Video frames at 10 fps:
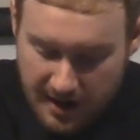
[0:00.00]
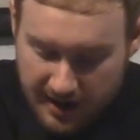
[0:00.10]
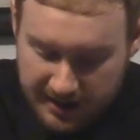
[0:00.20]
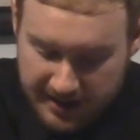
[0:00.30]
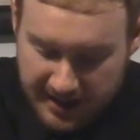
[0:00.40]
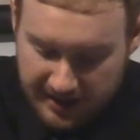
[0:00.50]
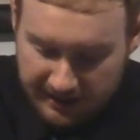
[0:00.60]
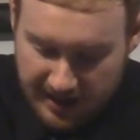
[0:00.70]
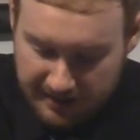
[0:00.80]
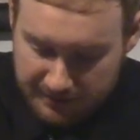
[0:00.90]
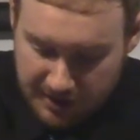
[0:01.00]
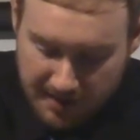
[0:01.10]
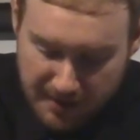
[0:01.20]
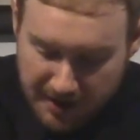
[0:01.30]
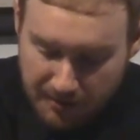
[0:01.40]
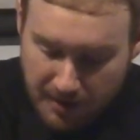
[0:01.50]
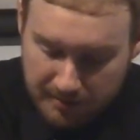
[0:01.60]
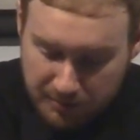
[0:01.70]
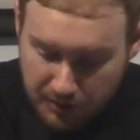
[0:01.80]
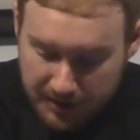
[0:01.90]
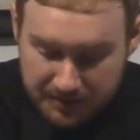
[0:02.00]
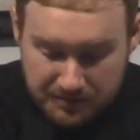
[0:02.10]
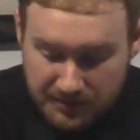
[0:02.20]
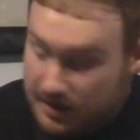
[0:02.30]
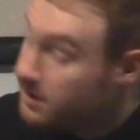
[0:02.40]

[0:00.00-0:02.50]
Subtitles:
He had a lot of trauma, and at one point,